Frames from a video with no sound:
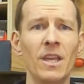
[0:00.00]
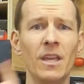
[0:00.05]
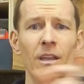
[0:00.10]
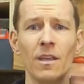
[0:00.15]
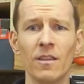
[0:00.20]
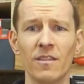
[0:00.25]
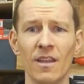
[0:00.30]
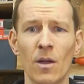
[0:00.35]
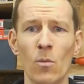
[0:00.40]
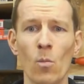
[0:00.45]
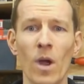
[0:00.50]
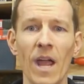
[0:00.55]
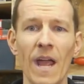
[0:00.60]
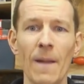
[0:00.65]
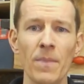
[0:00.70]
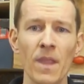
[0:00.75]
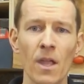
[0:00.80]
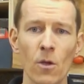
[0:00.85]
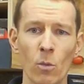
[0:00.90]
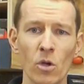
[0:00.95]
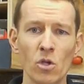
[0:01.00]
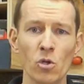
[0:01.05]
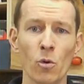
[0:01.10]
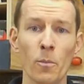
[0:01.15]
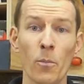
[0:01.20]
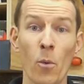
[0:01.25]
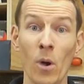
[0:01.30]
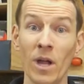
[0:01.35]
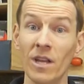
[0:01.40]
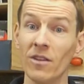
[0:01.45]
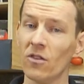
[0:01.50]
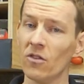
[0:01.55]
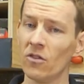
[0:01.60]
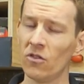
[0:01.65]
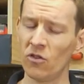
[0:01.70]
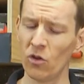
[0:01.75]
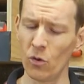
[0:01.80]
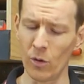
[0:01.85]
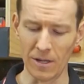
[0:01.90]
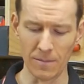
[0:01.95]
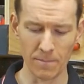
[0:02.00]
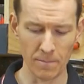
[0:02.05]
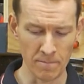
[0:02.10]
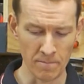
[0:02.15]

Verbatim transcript: here somewhere, which will point to it.